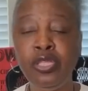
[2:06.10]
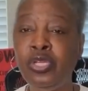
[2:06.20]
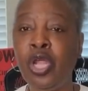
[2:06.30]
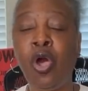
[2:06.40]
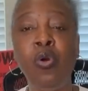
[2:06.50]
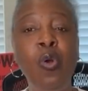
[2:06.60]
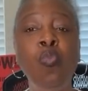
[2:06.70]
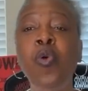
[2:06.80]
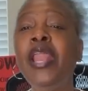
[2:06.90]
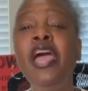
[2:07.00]
you know,
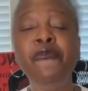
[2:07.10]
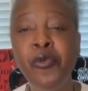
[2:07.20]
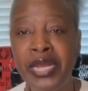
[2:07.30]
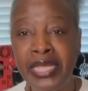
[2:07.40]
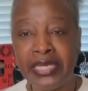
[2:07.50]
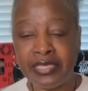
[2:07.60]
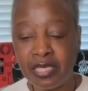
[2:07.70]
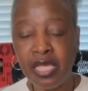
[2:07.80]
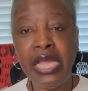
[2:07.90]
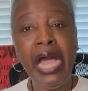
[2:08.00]
whatever it is,
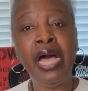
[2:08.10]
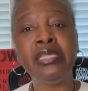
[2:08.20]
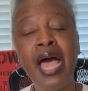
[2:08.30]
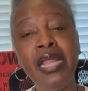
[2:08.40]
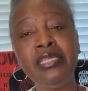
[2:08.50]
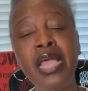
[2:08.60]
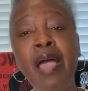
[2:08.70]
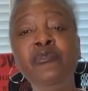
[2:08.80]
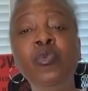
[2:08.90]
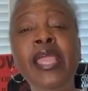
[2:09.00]
a lot of
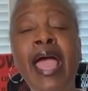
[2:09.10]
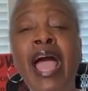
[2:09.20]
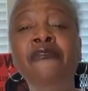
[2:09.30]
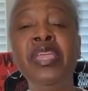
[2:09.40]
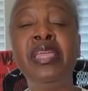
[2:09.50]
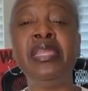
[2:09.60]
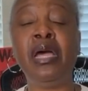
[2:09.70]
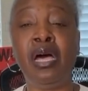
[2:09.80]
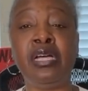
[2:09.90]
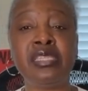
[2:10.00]
times we have in
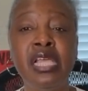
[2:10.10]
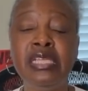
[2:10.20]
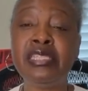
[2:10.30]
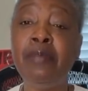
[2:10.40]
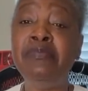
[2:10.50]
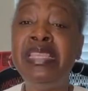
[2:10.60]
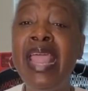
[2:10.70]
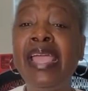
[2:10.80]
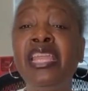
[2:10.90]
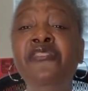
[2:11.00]
us some
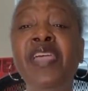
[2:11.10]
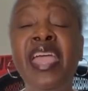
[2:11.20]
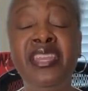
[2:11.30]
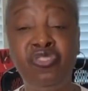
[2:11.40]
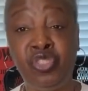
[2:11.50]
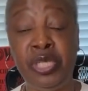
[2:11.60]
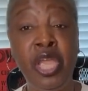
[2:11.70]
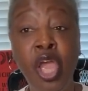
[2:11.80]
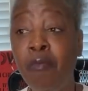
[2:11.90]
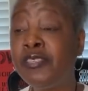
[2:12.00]
negative energy.